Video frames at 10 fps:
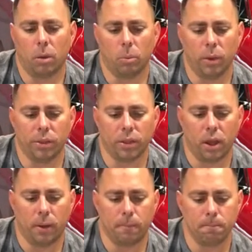With
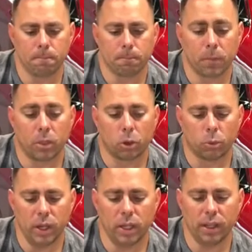the
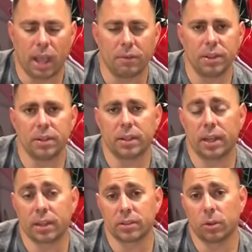Ring, everything
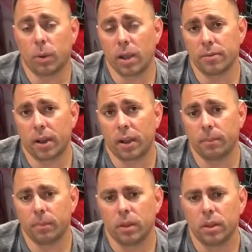connects to Wi-Fi,
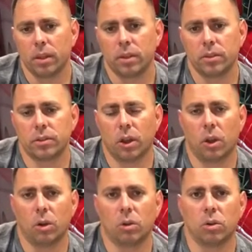
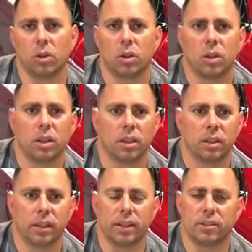so
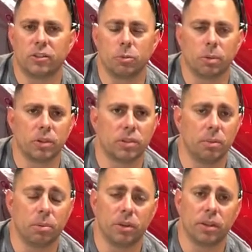it's super
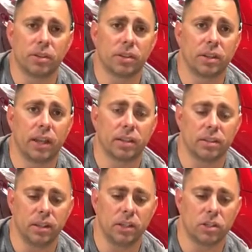simple. You just
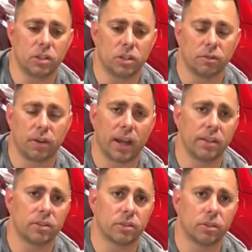connect each
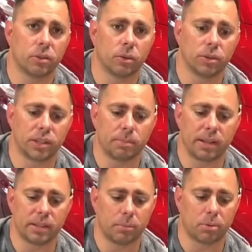device through a
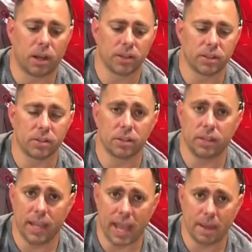step-by-step process in
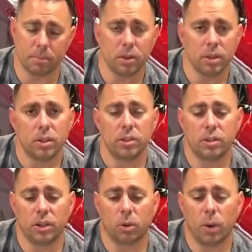the app to
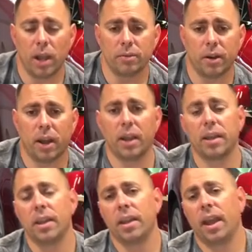your Wi-Fi,
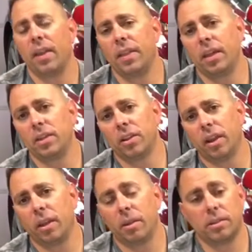and then
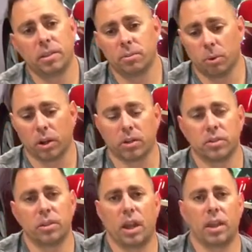it just works.
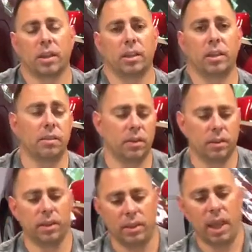Now you
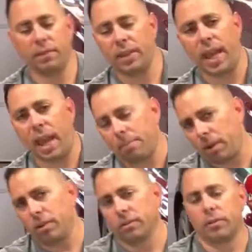have the app
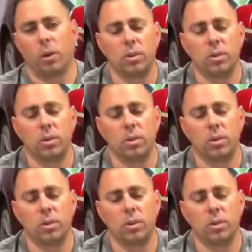on your phone.